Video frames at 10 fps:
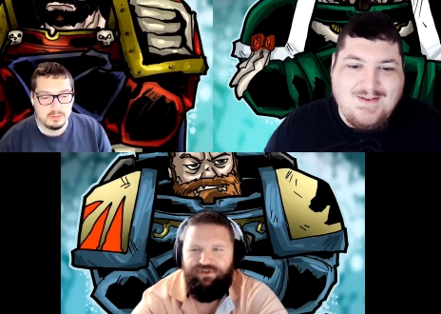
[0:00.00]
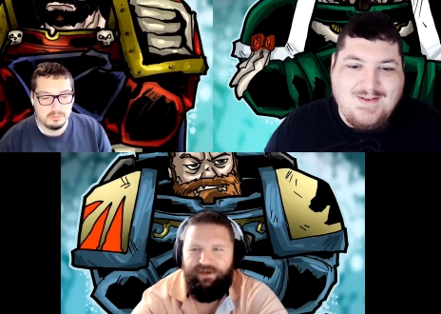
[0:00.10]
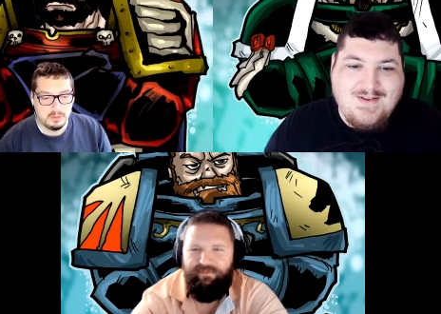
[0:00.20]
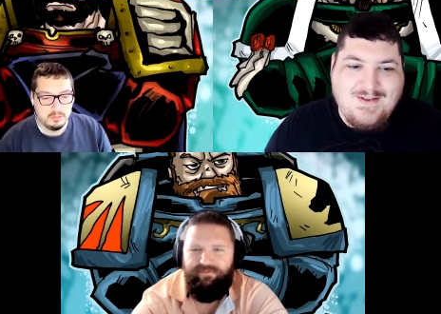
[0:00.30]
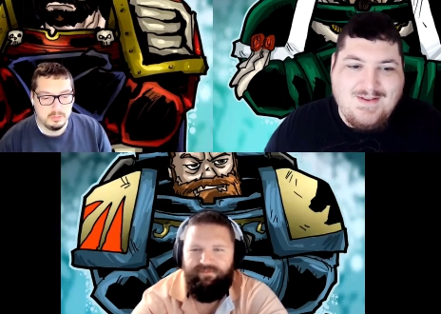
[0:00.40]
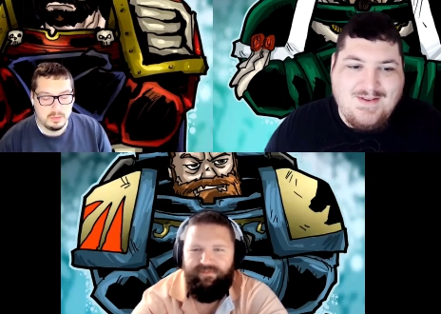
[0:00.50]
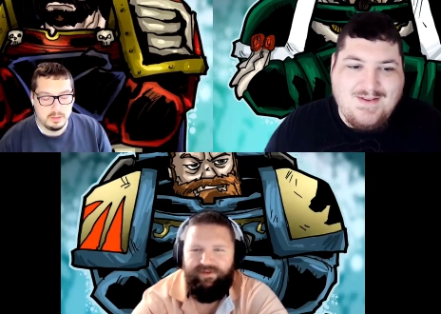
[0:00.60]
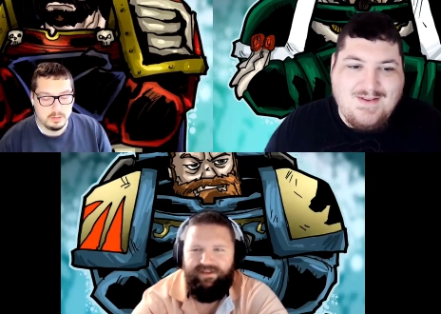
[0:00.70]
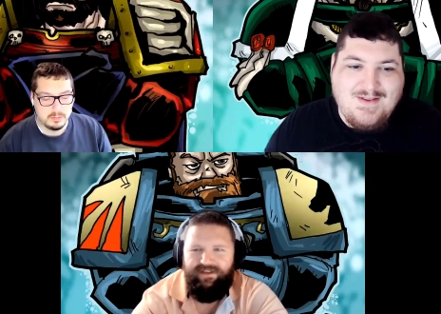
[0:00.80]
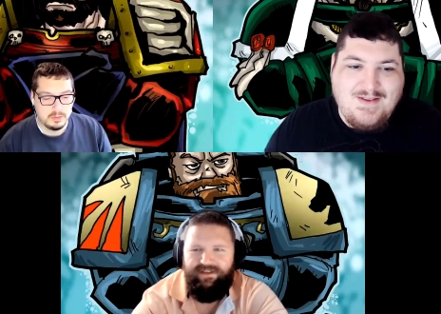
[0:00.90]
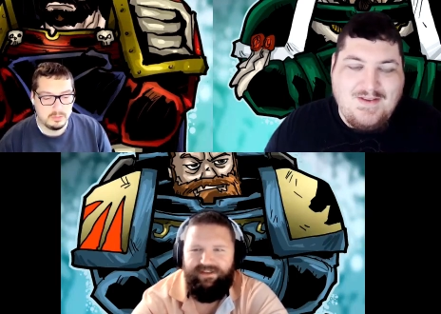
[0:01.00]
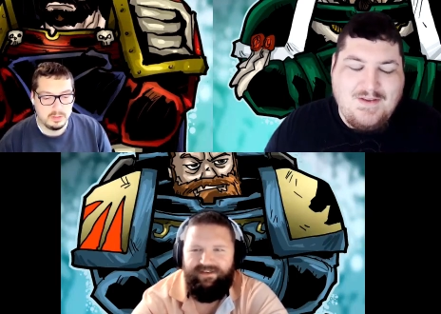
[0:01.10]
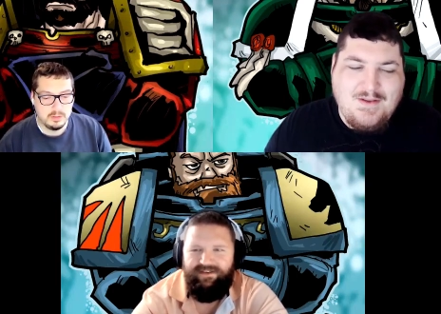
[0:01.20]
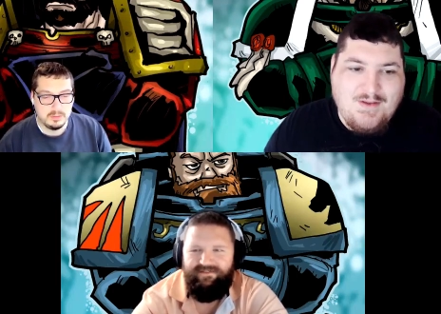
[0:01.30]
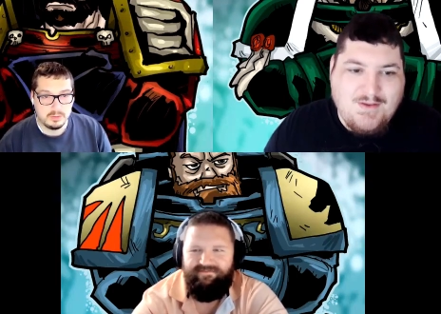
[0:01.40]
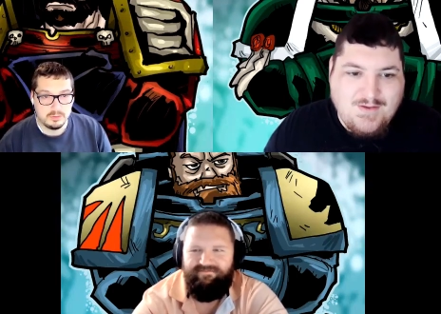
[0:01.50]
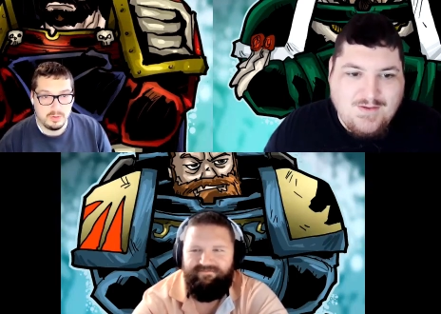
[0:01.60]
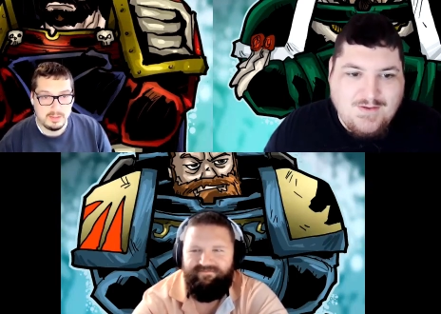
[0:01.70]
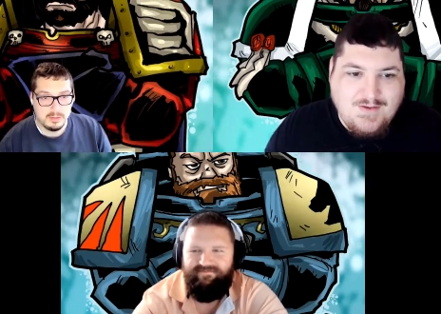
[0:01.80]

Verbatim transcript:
Speaker 1: float. I think I was still going to use the treads